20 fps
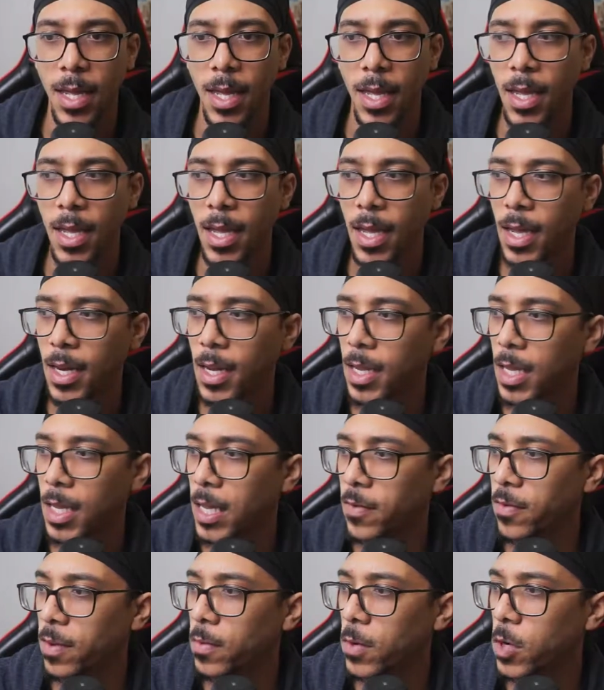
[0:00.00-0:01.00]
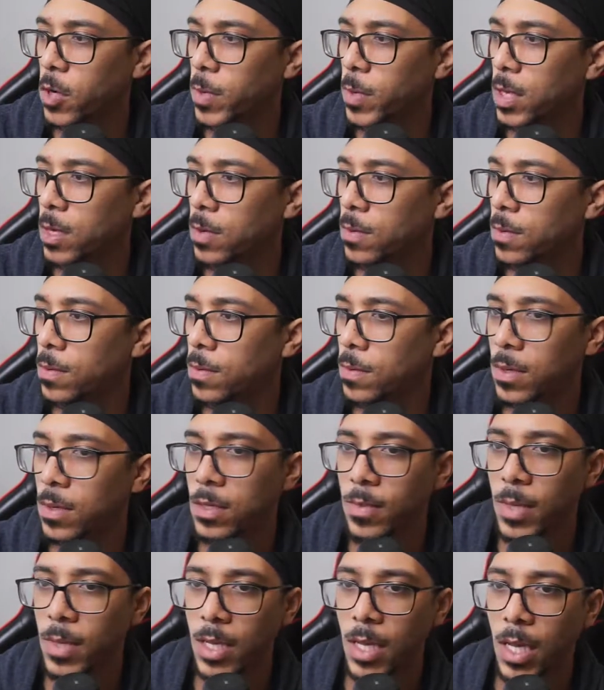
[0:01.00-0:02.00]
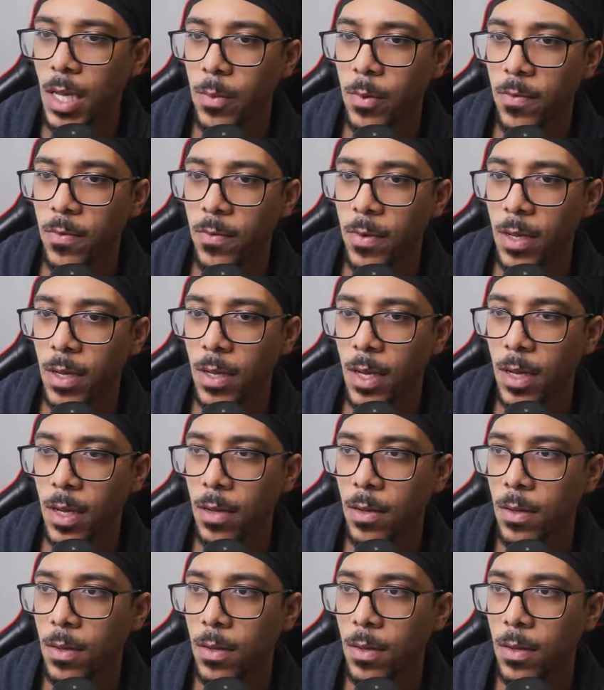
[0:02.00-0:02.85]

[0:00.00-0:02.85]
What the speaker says: any given moment, why is my camera freaking out?